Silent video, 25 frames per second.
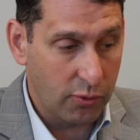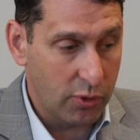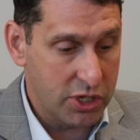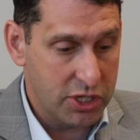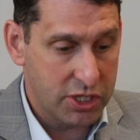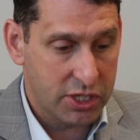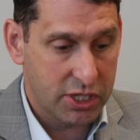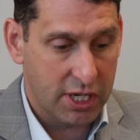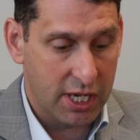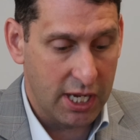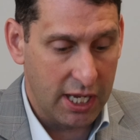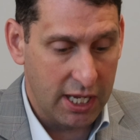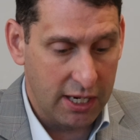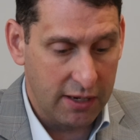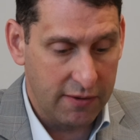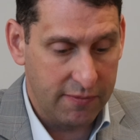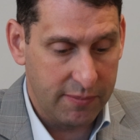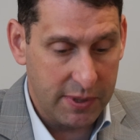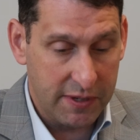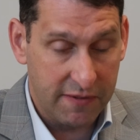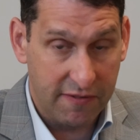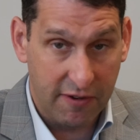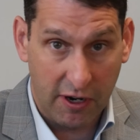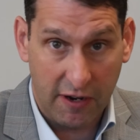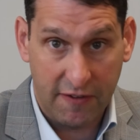which can
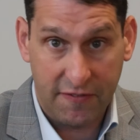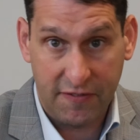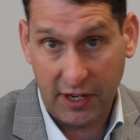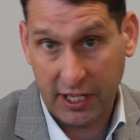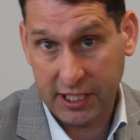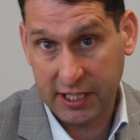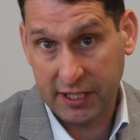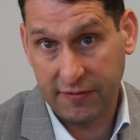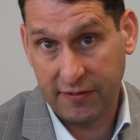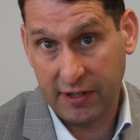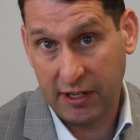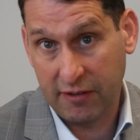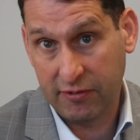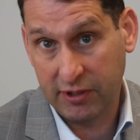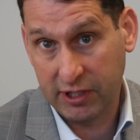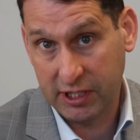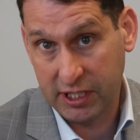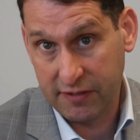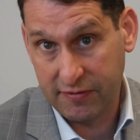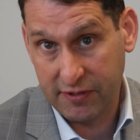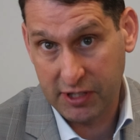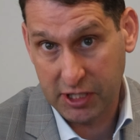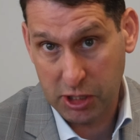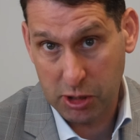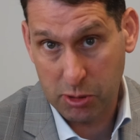be very effective at
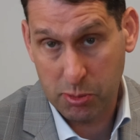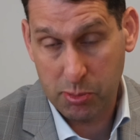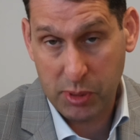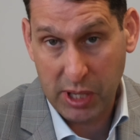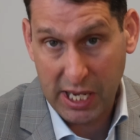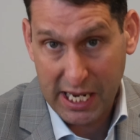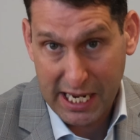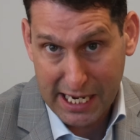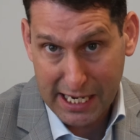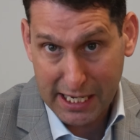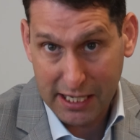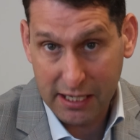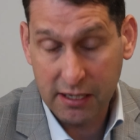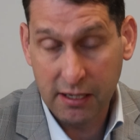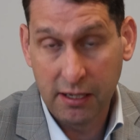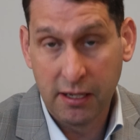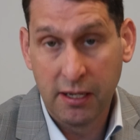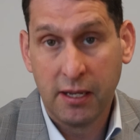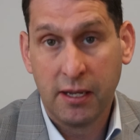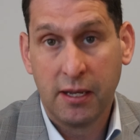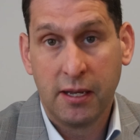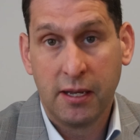relieving your pain,